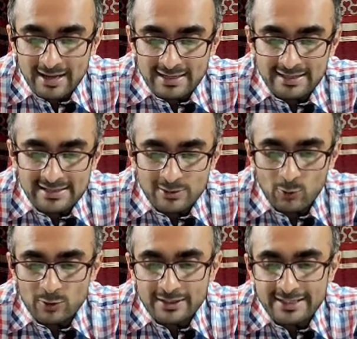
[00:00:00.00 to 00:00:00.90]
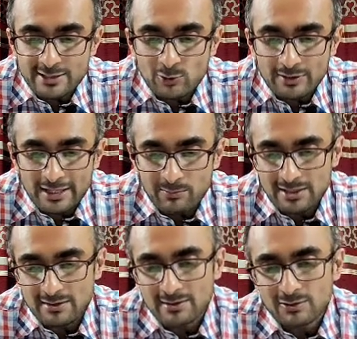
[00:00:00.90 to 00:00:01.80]
and that's called
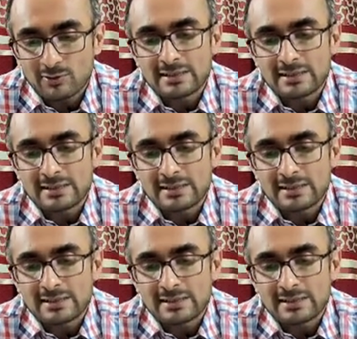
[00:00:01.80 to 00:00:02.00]
ketonemia. So